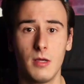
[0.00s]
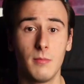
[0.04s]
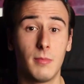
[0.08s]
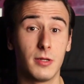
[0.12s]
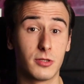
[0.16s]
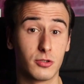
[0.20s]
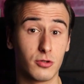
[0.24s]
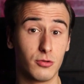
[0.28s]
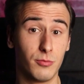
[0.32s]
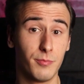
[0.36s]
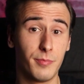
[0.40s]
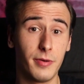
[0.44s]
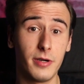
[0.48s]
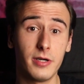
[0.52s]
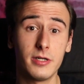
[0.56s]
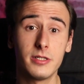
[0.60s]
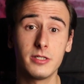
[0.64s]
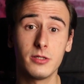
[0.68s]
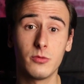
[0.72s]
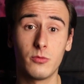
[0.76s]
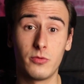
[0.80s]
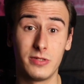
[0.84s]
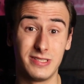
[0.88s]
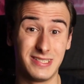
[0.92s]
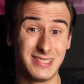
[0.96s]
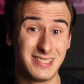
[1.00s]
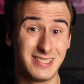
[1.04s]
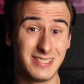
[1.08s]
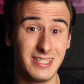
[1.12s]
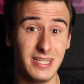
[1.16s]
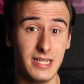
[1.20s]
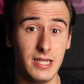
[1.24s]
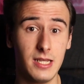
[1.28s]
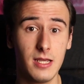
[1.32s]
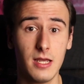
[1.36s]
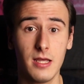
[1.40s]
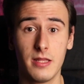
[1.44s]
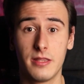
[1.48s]
But compared with
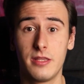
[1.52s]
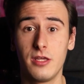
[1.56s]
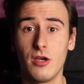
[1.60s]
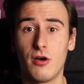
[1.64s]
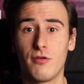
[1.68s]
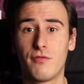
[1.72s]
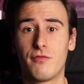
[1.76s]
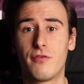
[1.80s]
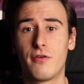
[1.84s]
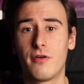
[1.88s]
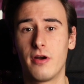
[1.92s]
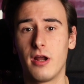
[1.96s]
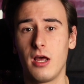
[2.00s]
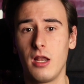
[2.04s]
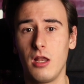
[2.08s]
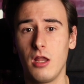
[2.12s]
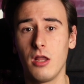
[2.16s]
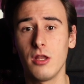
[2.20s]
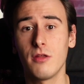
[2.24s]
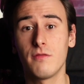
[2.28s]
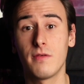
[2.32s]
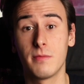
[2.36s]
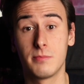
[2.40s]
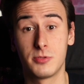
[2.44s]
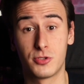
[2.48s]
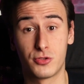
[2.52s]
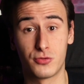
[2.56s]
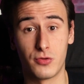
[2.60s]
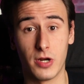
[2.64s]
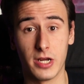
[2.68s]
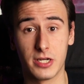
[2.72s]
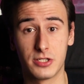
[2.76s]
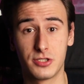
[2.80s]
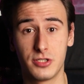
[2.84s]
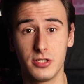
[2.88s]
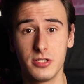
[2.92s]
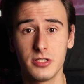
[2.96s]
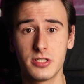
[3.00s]
C, they offer a lot of
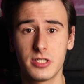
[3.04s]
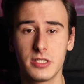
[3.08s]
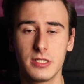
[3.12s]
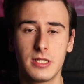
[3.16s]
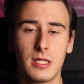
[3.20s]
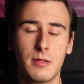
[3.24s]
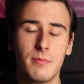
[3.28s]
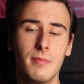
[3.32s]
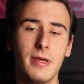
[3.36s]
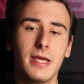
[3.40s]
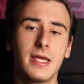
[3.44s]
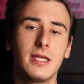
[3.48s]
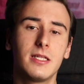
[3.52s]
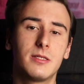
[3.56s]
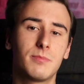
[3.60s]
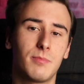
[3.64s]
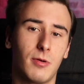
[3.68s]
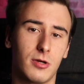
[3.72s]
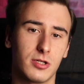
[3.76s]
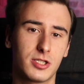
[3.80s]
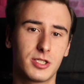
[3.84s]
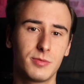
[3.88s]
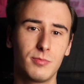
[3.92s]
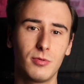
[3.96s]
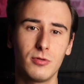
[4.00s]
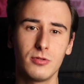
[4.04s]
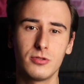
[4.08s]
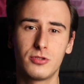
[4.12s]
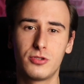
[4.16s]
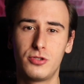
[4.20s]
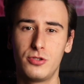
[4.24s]
abstractions that make it possible